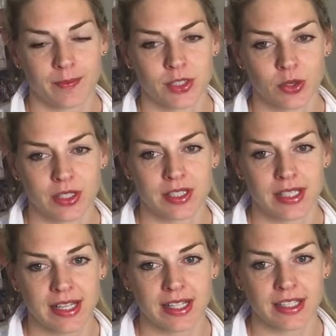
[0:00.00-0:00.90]
So to
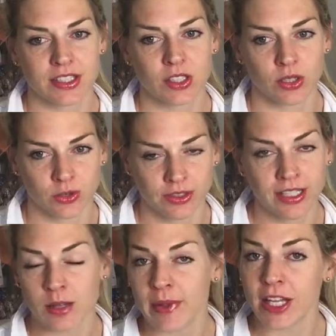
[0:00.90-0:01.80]
say that it's gluten,
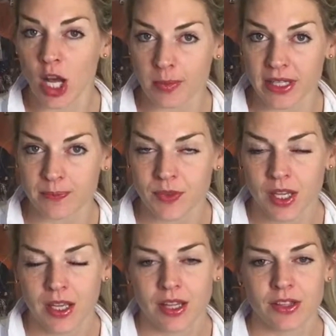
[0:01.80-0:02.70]
it may not be.
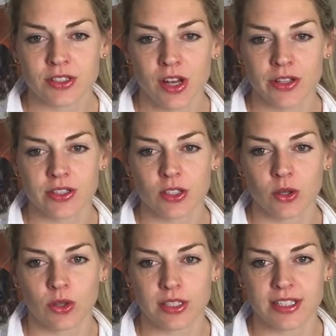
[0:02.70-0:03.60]
There's
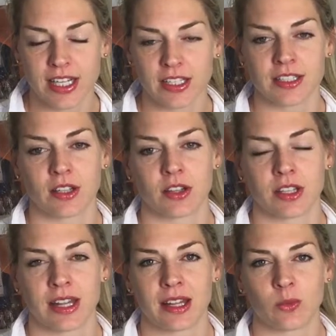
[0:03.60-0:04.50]
also studies out
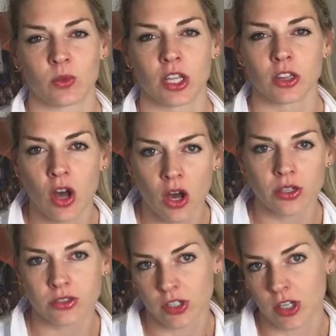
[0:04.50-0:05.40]
there that the
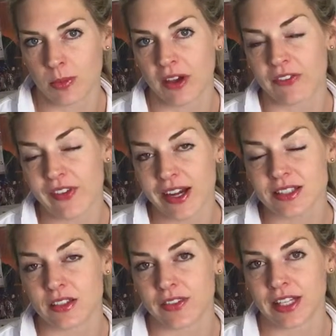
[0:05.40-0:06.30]
long-term
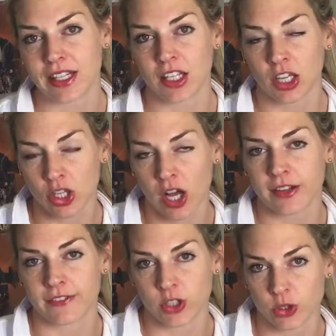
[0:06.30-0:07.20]
effects of eating a lot
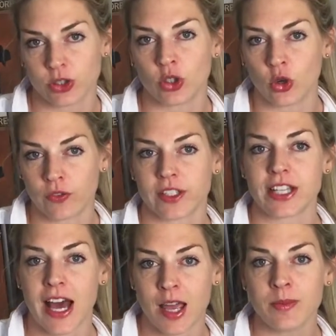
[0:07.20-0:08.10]
of gluten over
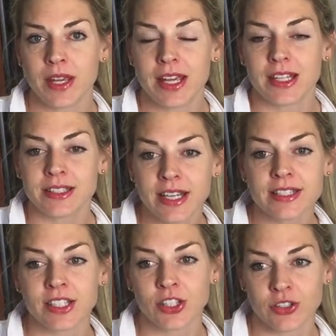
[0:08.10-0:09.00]
time does
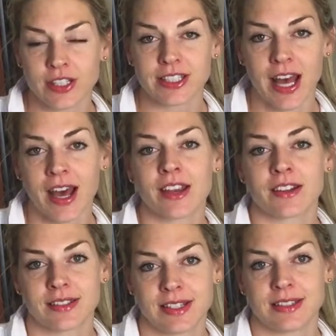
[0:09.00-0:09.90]
increase a higher
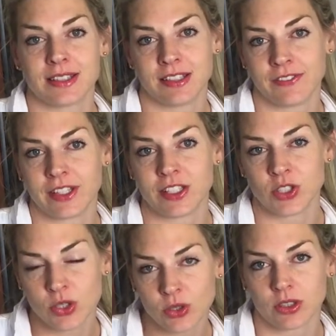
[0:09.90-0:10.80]
sensitivity
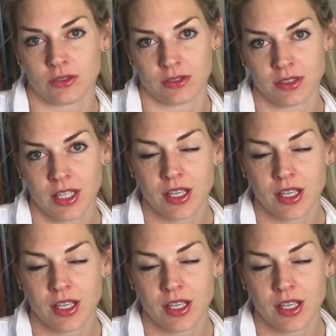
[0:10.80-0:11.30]
to gluten.